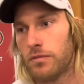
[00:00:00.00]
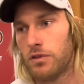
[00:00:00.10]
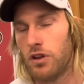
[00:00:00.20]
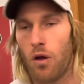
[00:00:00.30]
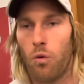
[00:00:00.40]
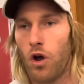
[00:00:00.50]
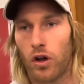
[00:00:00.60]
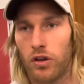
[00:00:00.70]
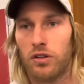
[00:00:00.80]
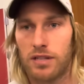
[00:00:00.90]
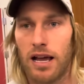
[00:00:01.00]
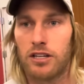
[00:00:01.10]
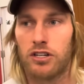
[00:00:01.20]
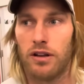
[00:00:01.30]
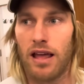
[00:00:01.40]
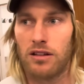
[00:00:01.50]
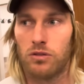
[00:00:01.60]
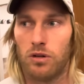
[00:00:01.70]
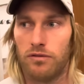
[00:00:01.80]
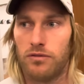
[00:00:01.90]
you know, work on your touch, and that
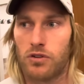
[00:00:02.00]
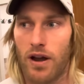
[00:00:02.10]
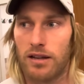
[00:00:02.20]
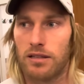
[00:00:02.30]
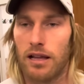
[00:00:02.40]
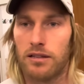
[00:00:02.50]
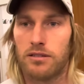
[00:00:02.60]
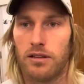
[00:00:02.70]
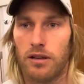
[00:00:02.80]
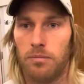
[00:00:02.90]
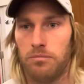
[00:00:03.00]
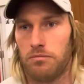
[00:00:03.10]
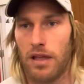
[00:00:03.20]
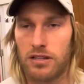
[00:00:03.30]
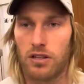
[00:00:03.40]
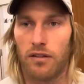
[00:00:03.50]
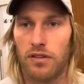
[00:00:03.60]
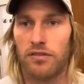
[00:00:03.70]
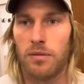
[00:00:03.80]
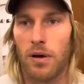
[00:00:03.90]
sort of translates to inside
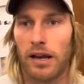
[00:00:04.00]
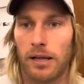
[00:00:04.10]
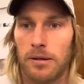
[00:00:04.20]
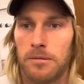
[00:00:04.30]
50 punting.